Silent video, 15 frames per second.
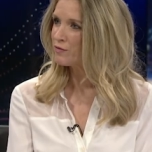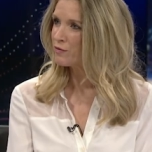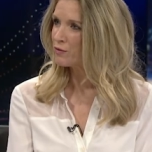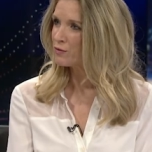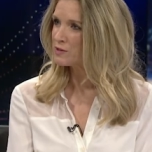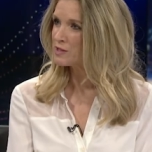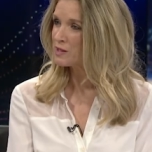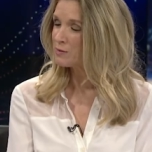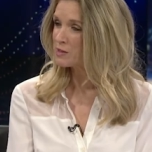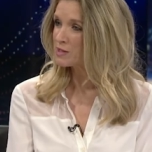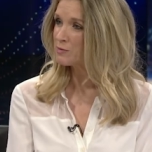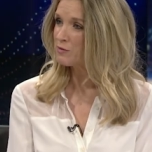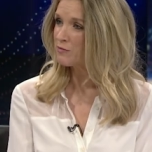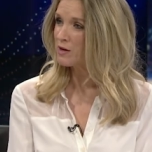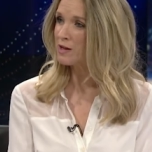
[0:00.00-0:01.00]
yes. TMS
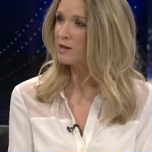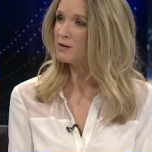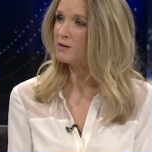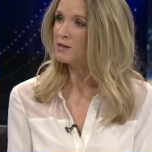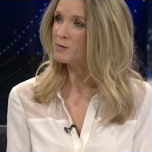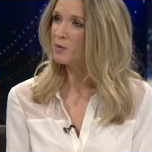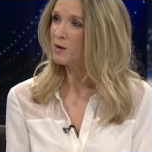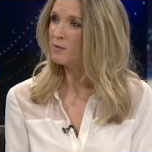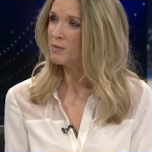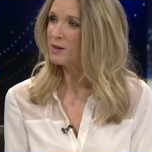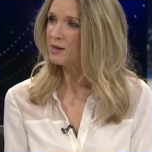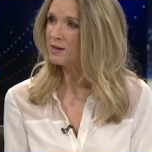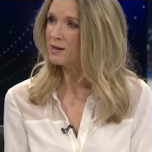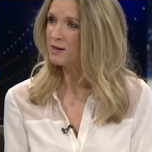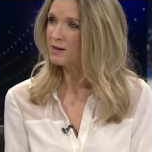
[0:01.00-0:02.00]
to be recognised by
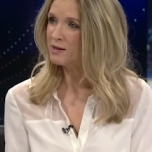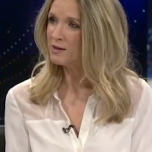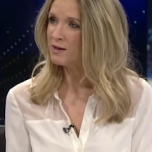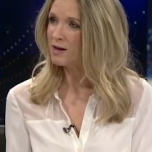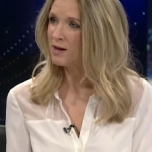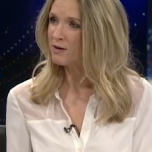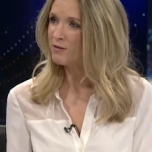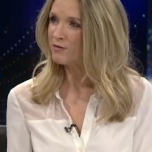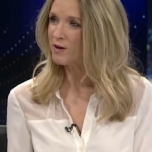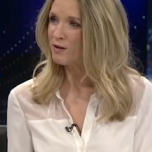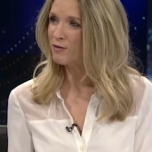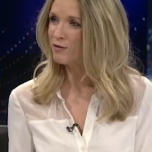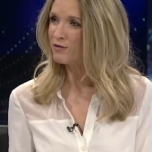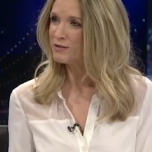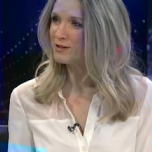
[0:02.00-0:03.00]
Medicare. How far off